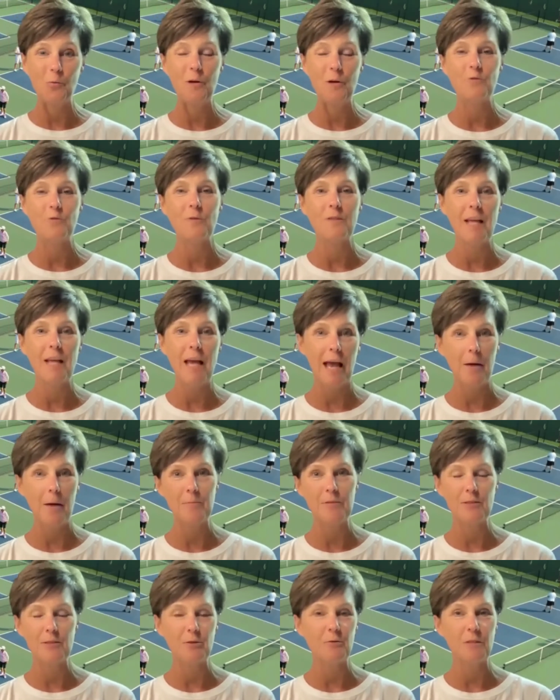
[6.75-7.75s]
which was
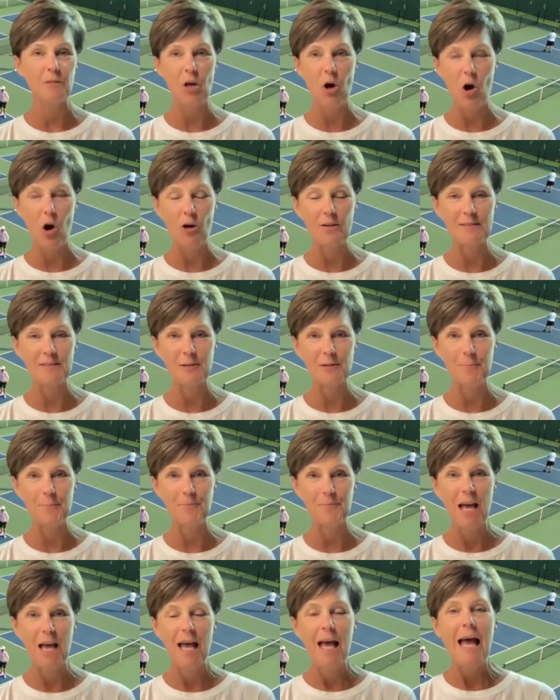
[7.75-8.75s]
absolutely awesome.